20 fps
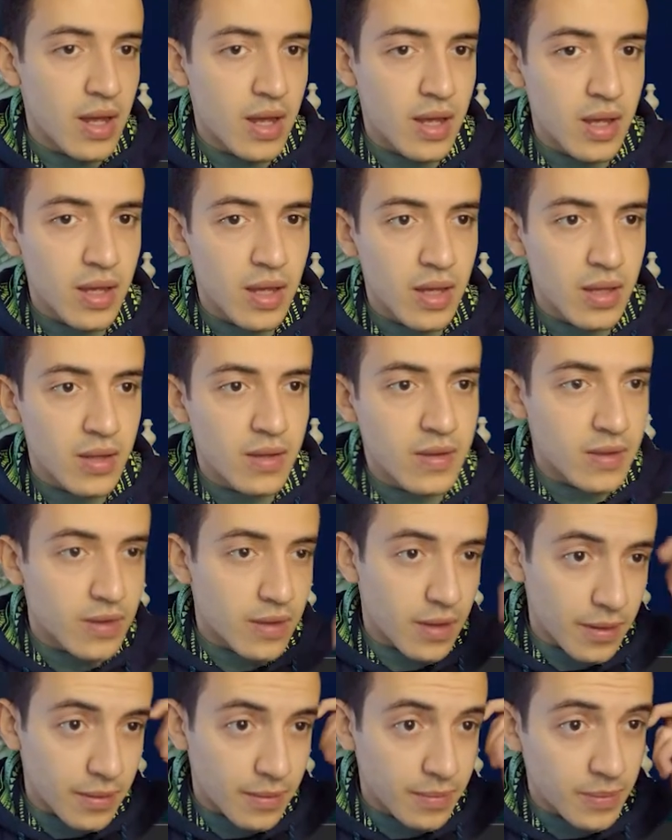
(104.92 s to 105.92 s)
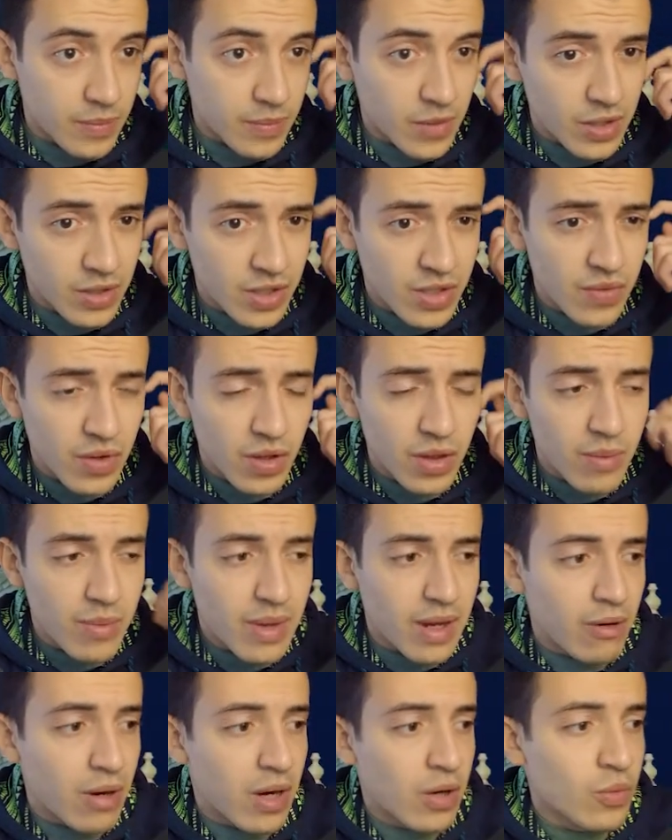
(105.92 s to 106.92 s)
And yeah, just fill the
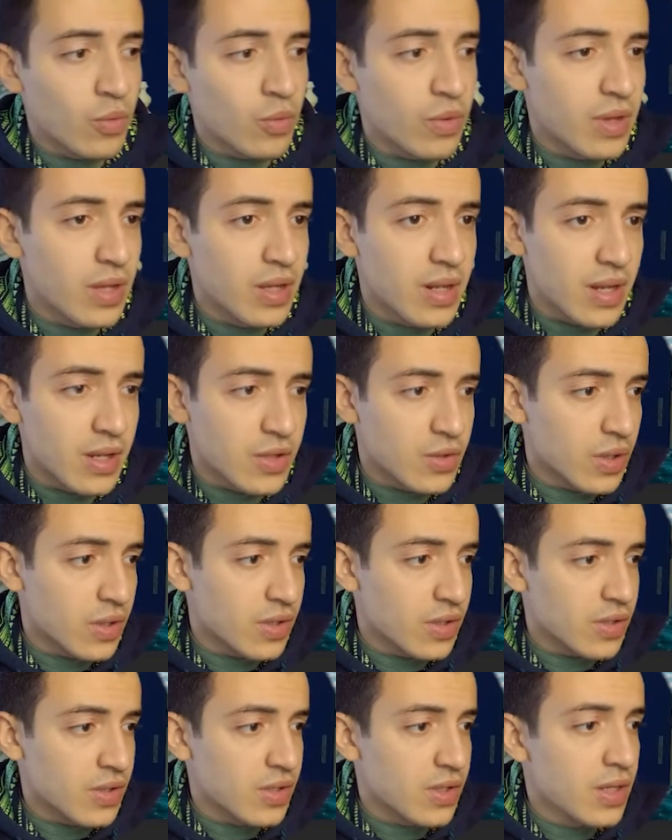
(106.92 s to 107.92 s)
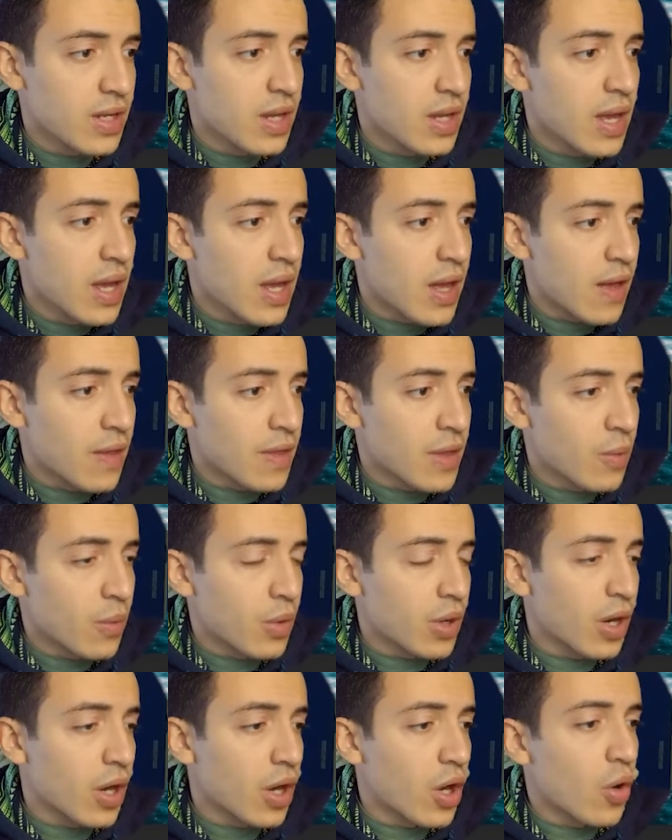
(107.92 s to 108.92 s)
background with it, as you guys can see. And then
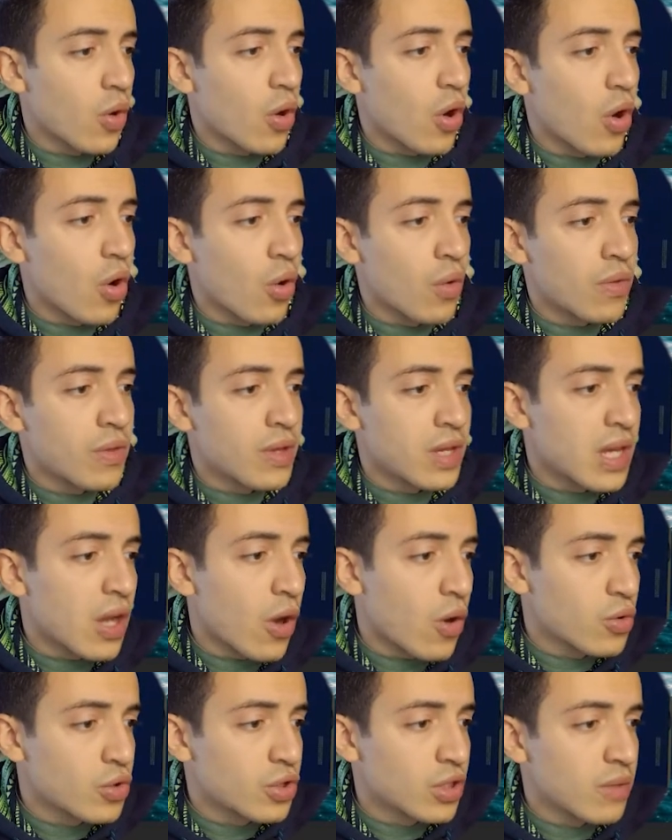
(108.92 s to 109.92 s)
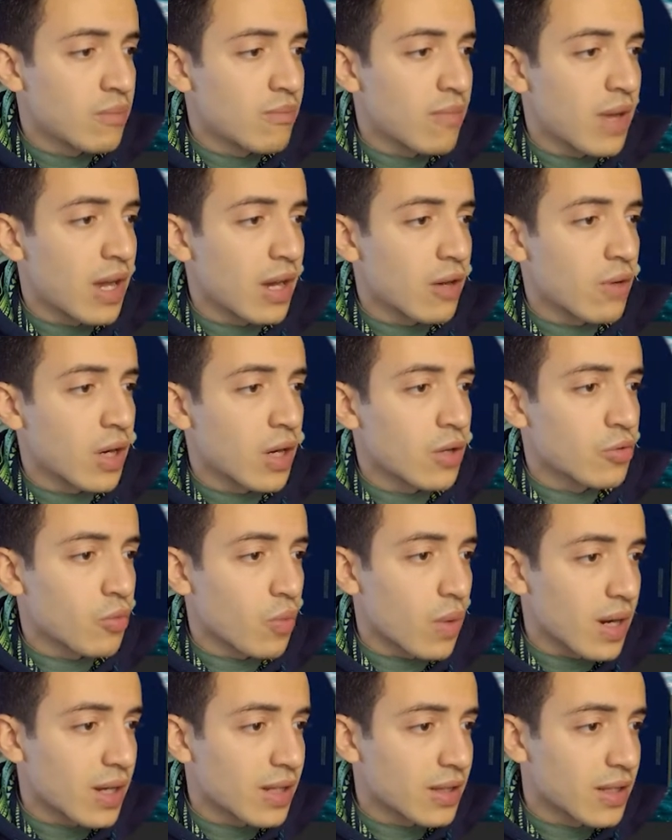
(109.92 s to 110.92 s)
we're going to go on the ocean
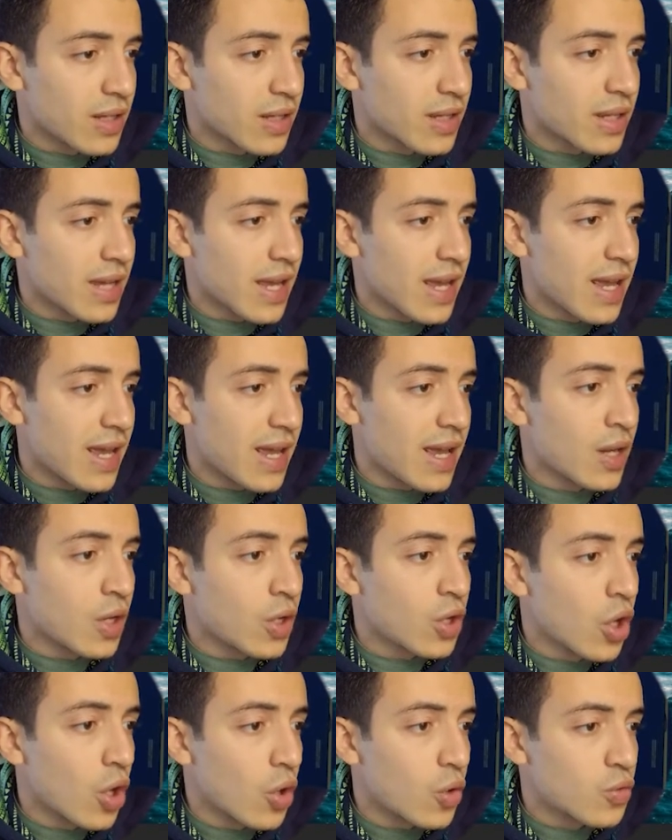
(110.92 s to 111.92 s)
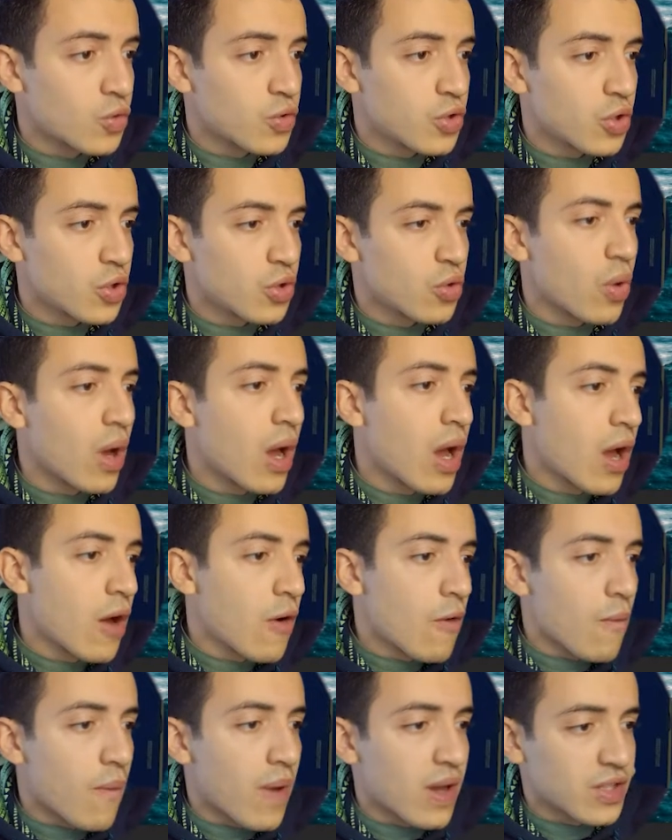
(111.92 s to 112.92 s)
background, right click and go to
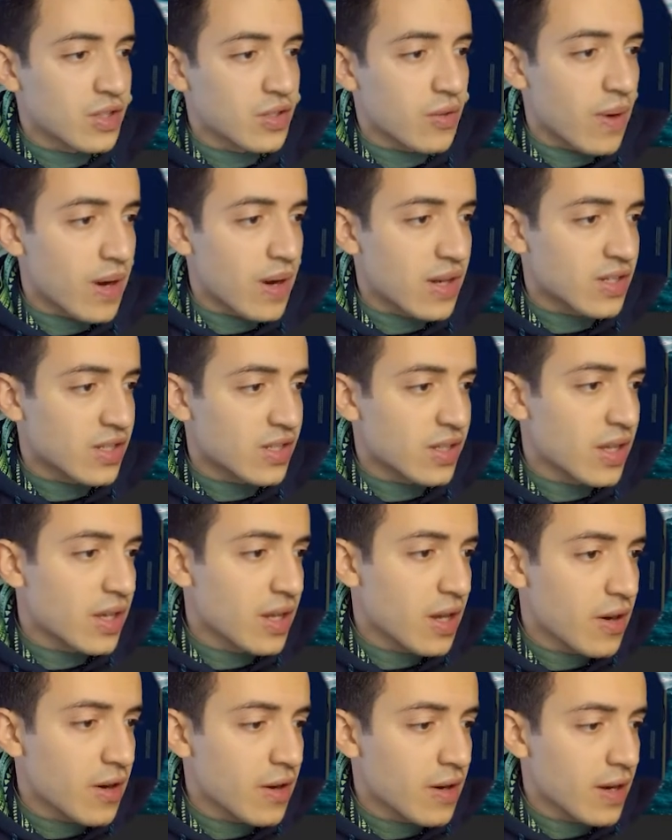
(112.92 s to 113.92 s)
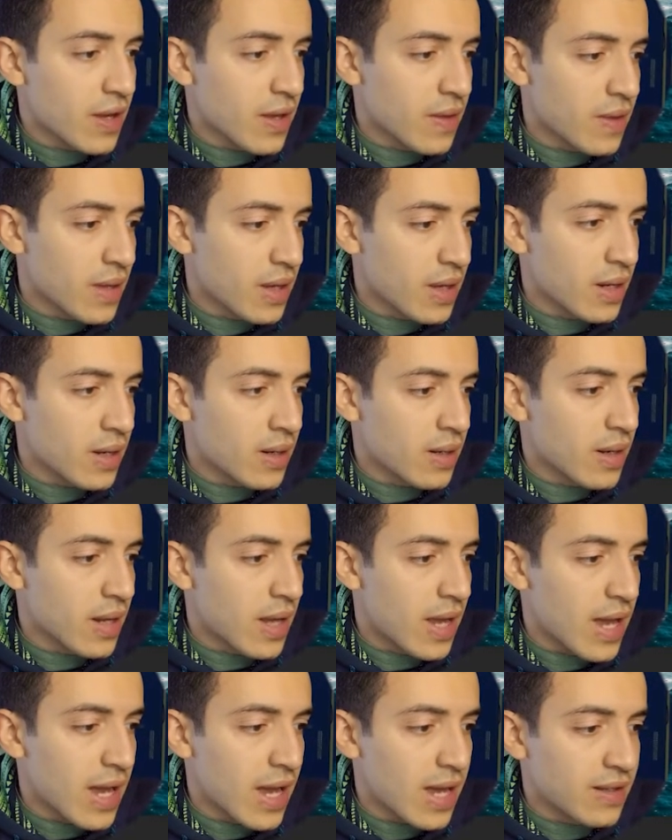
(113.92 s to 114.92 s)
rasterize layer, and then
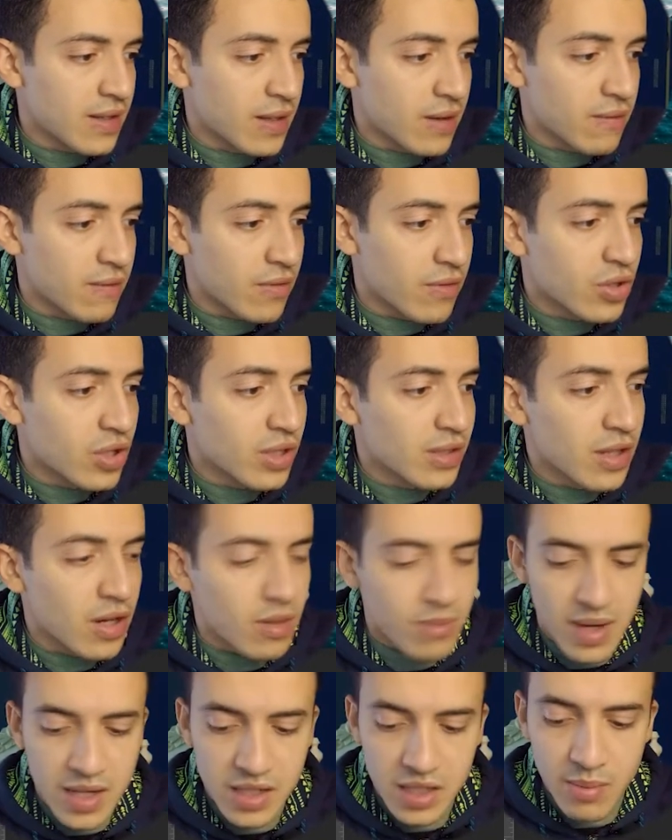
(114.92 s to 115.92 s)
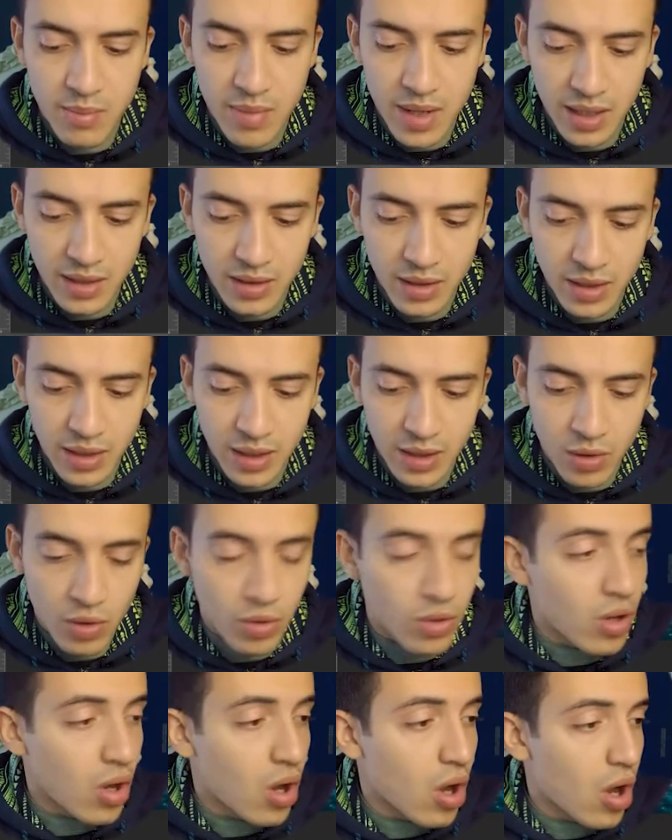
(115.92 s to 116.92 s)
add an inverted layer mask by pressing
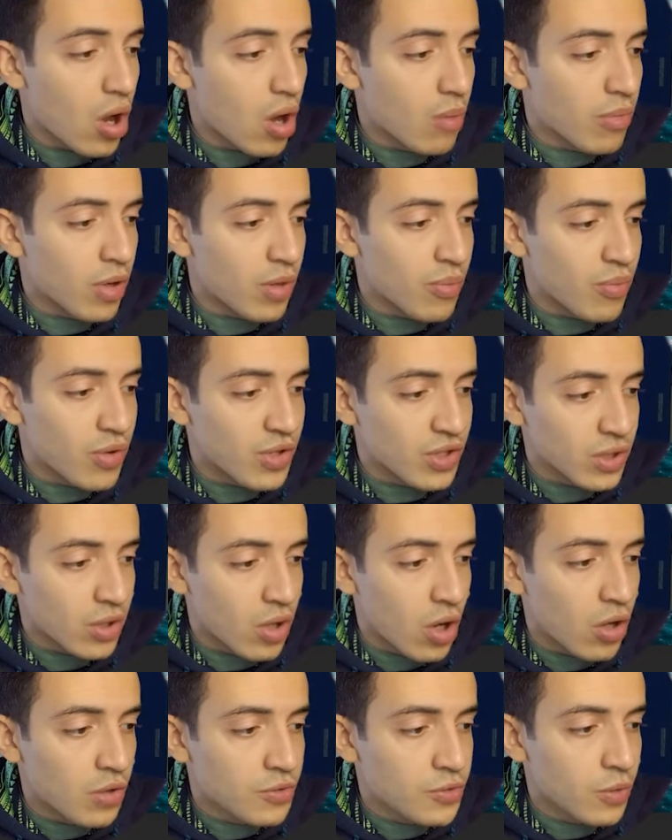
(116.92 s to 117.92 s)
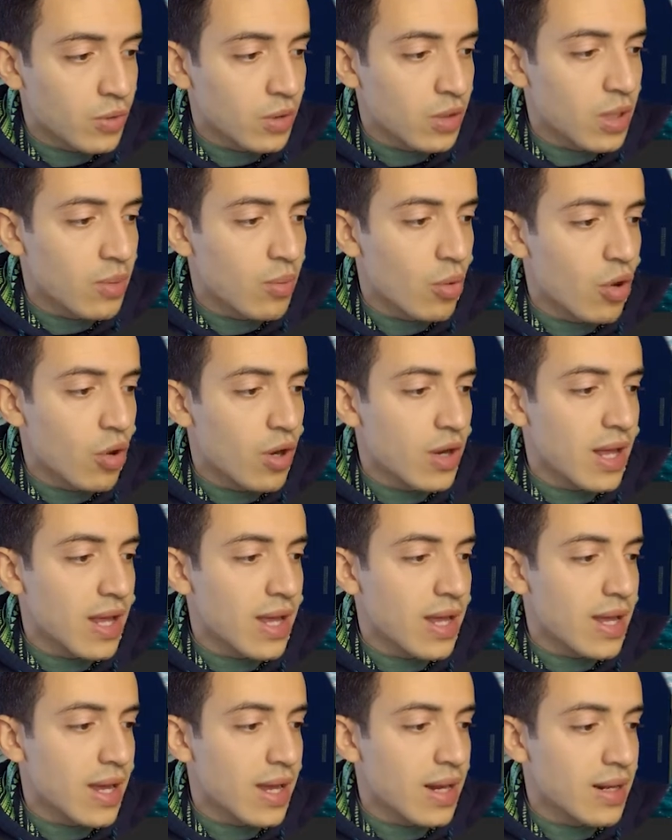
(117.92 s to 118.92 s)
Alt on your
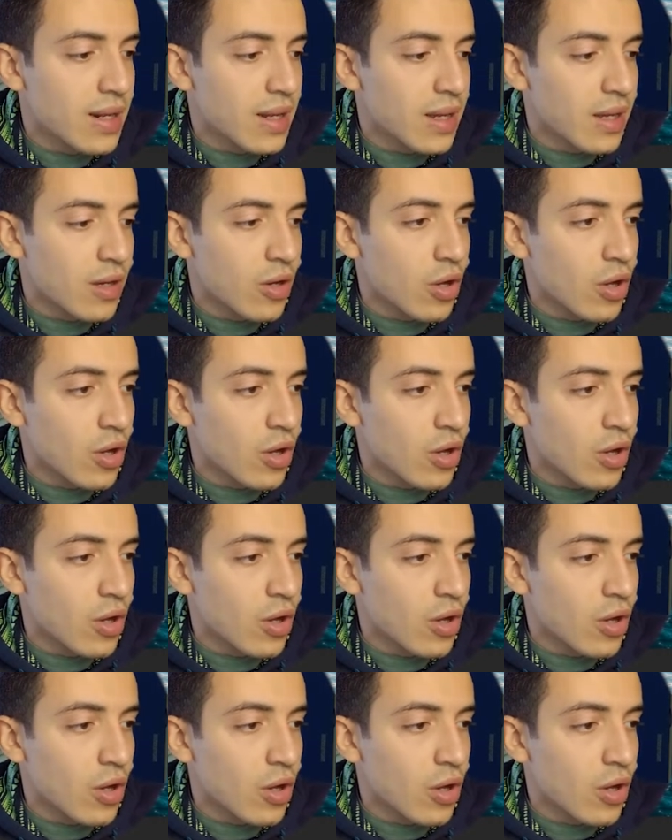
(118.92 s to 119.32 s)
keyboard and